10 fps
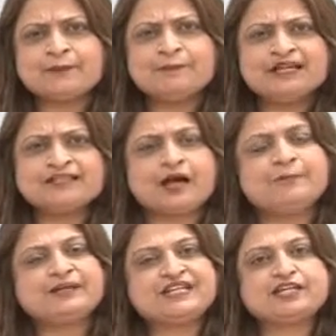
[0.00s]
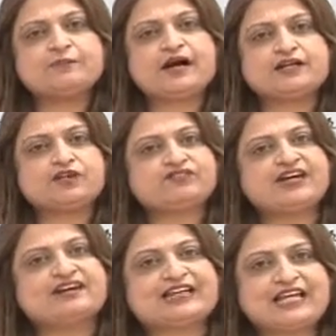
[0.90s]
But a major part of
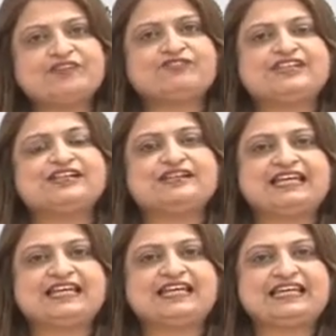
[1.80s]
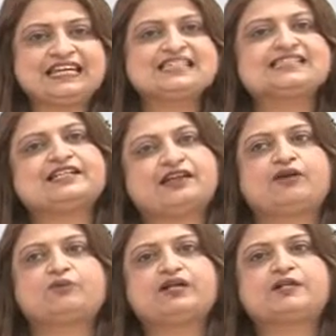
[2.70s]
our life in a day is in
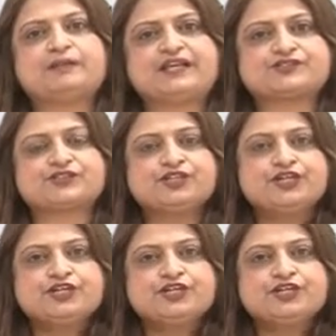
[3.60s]
our workplace.